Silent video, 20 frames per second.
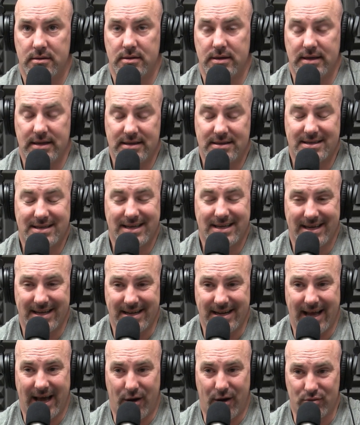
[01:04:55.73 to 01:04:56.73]
is it
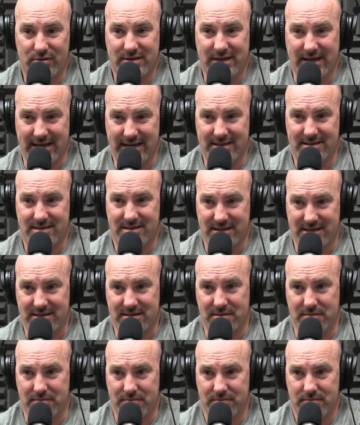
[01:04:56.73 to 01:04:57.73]
an outdated
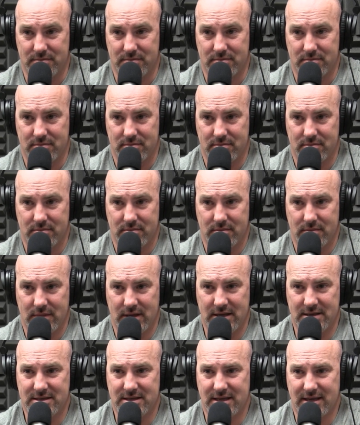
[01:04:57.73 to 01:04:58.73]
system?
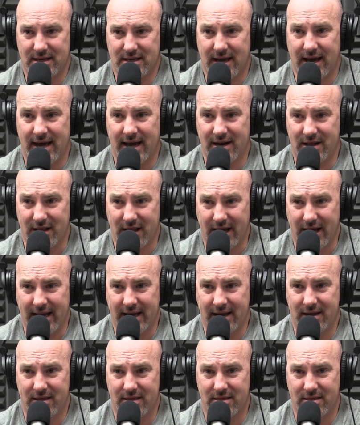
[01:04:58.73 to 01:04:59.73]
It's, is it kind of
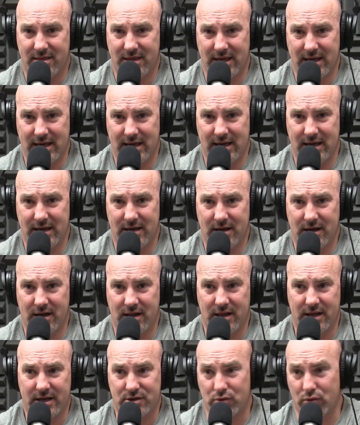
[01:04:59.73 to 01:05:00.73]
like the
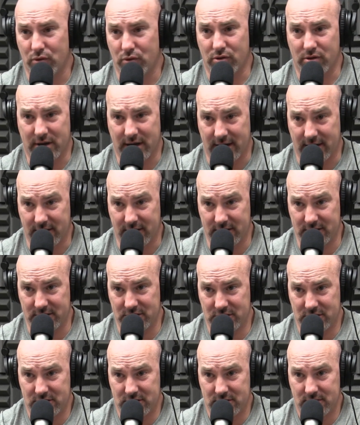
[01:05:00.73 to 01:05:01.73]
electoral
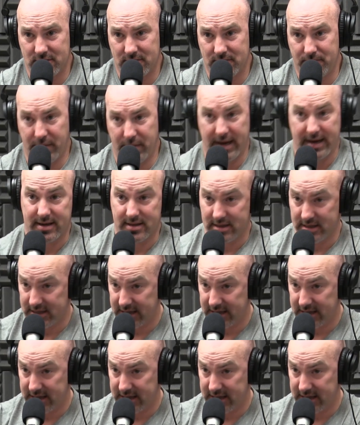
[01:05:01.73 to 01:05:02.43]
college? Back in the